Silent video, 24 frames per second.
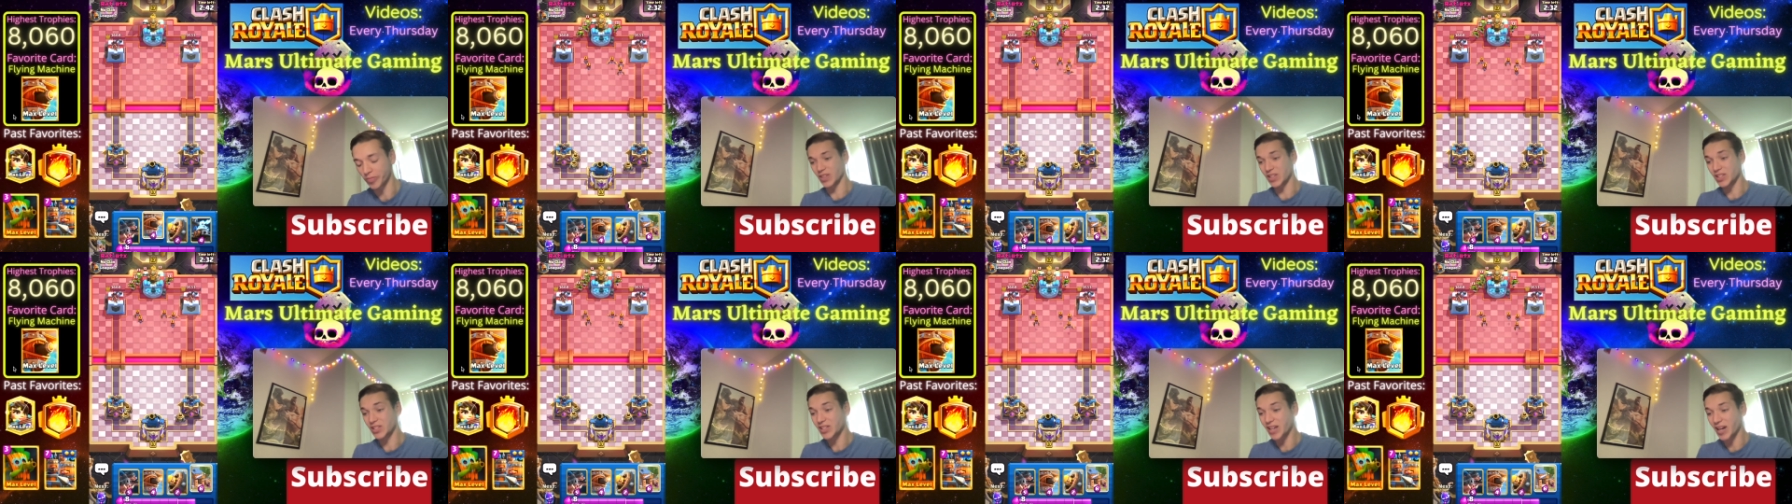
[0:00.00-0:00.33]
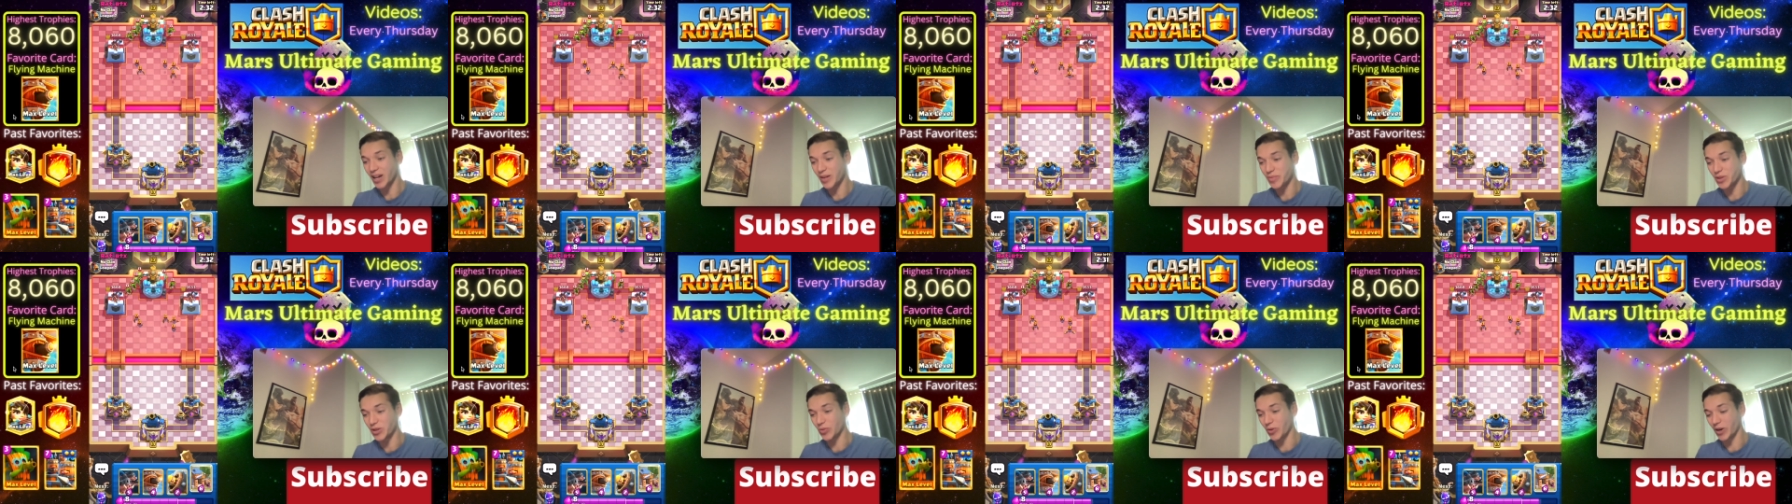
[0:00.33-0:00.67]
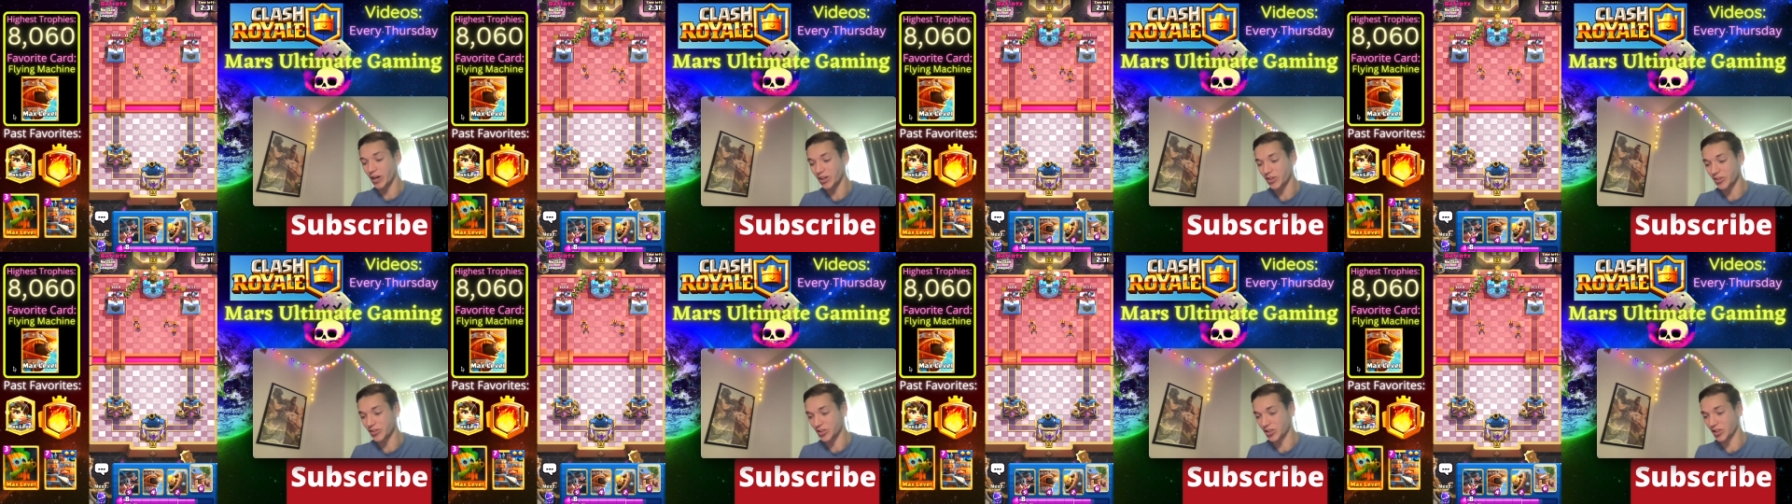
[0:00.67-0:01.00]
This guy,
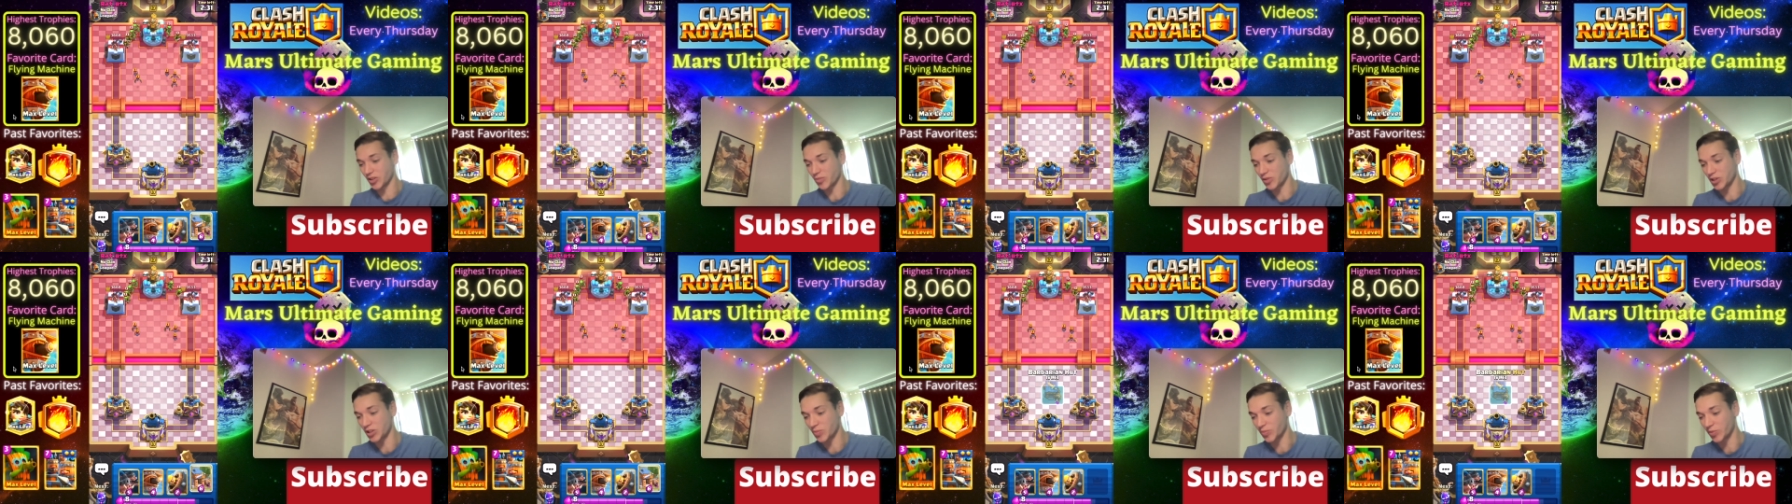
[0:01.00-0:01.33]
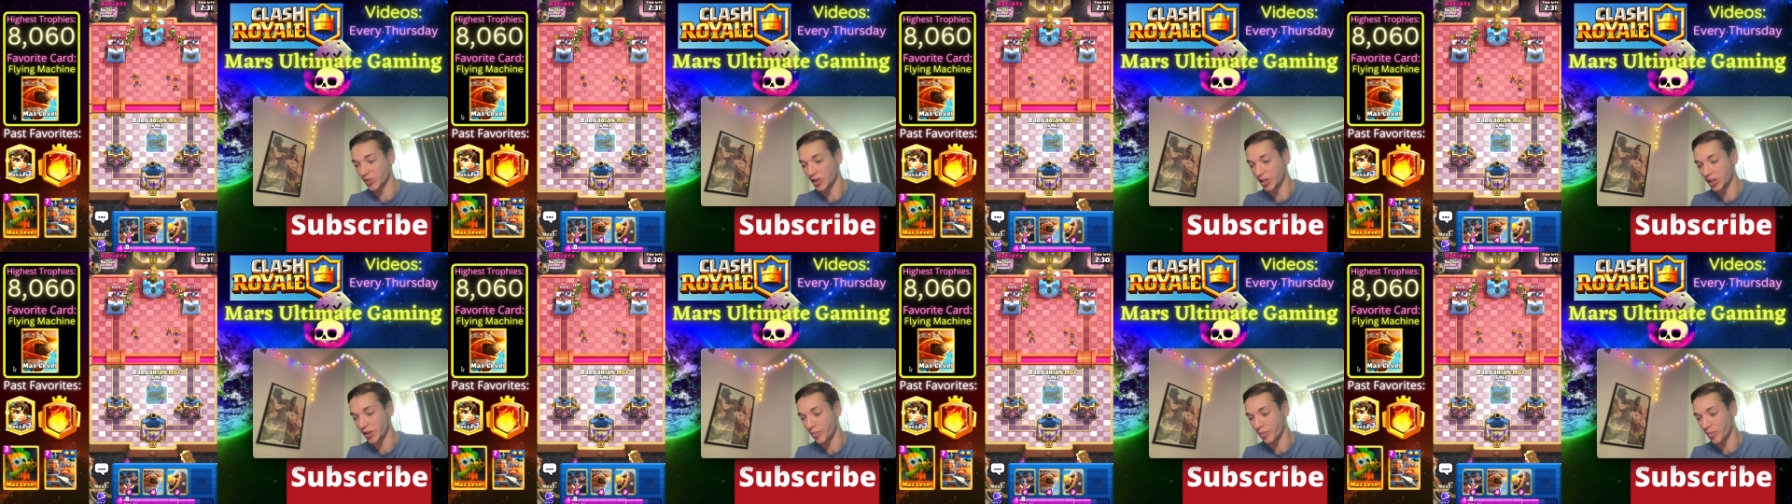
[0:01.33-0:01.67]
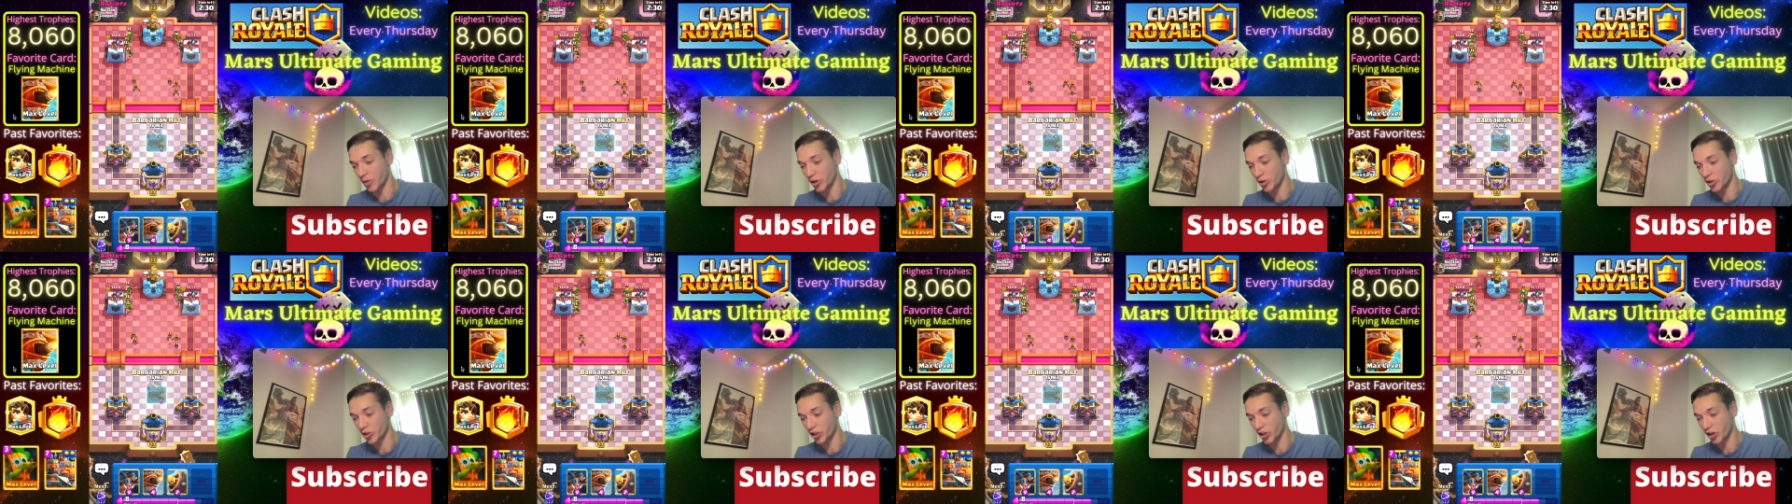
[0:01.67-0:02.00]
meanwhile, is going to be splitting a
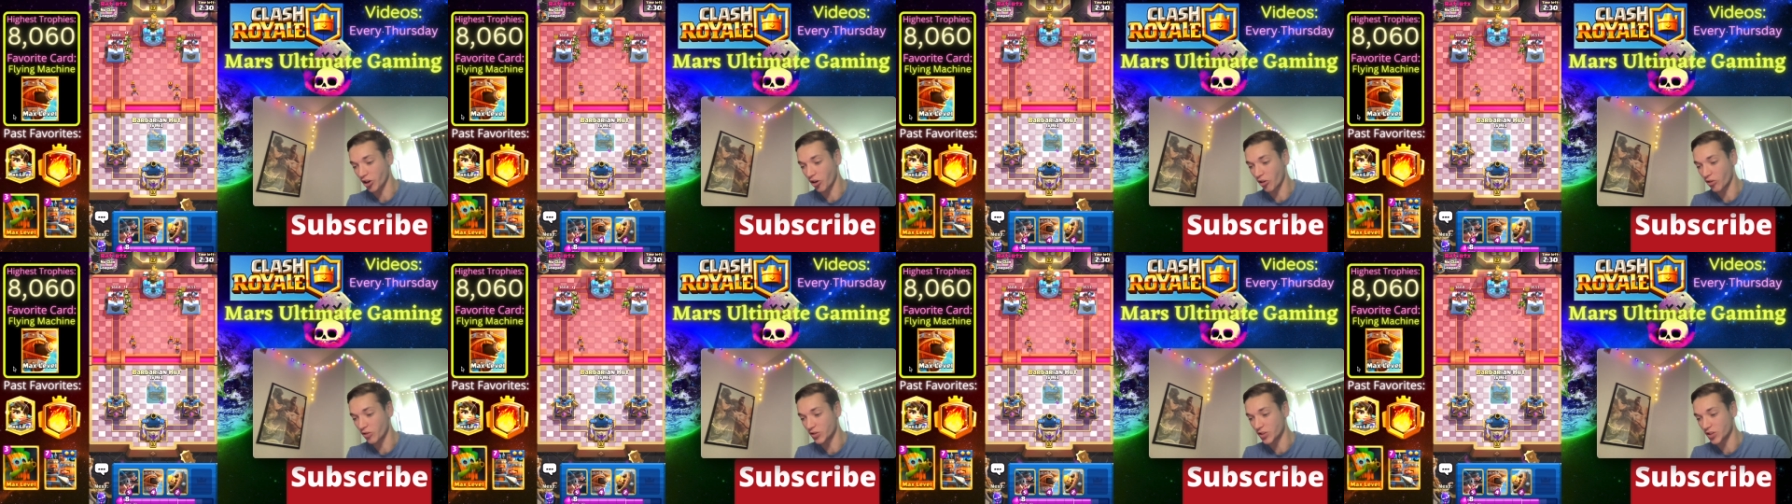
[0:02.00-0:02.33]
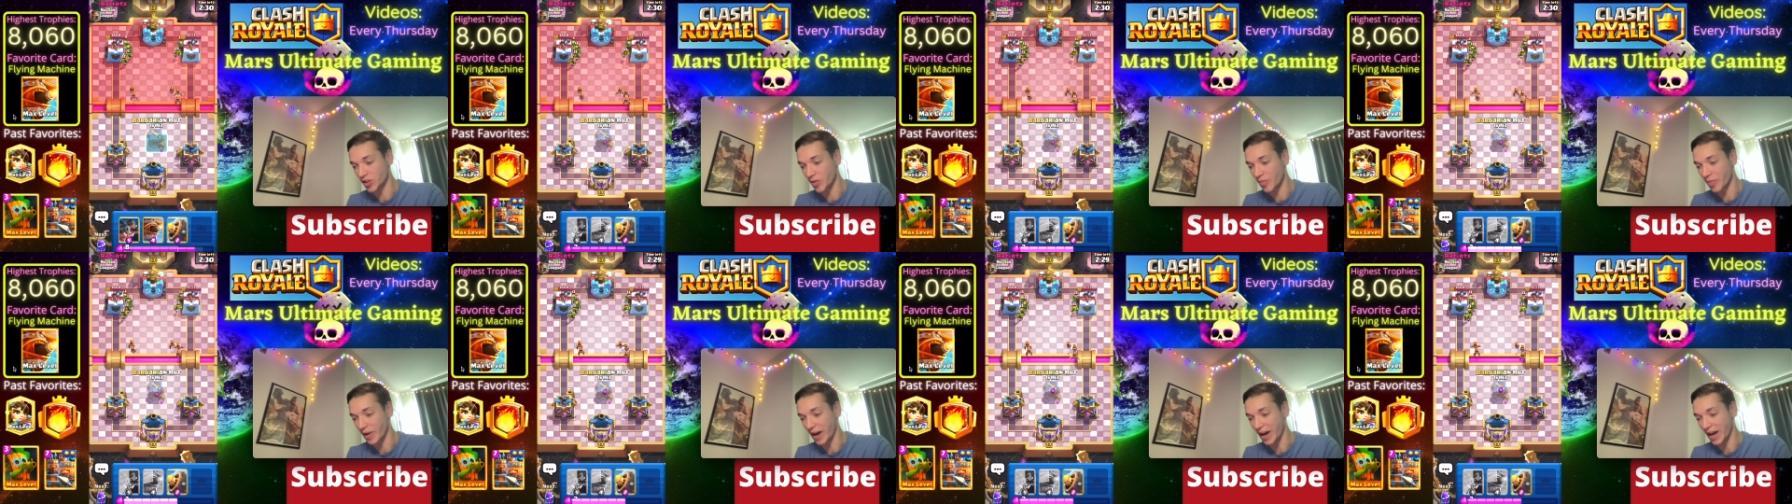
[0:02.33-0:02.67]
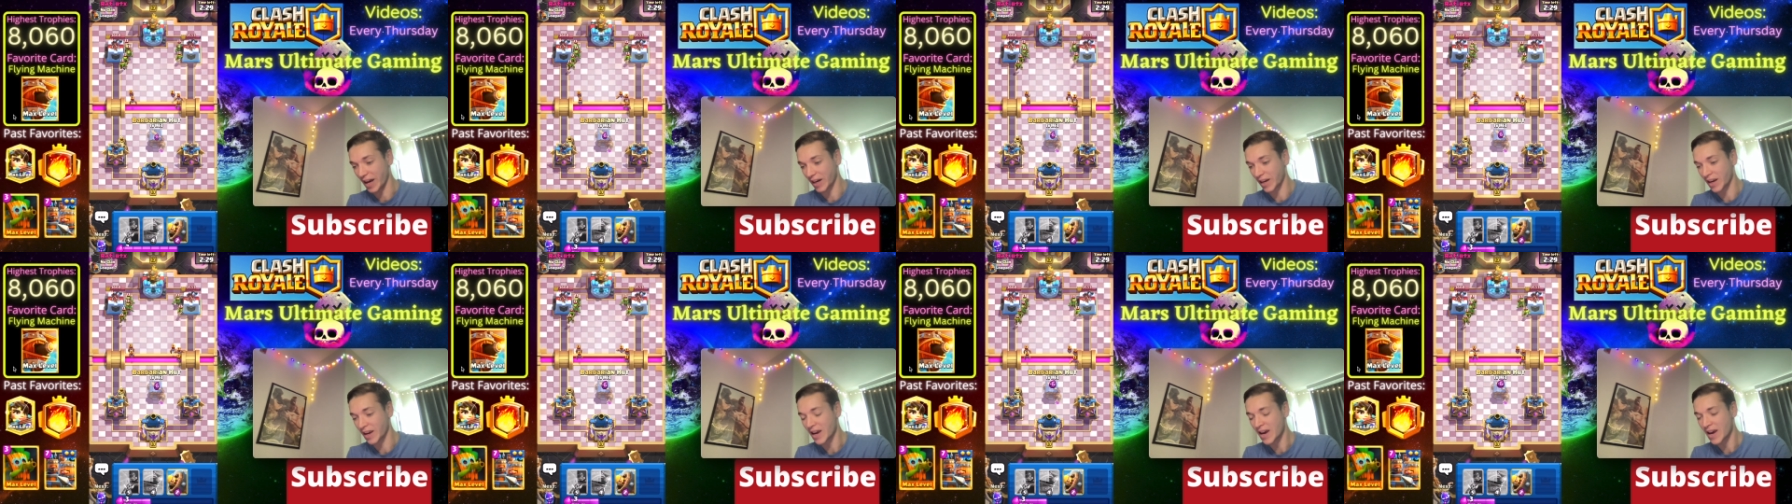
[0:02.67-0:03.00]
bunch of cards in the back.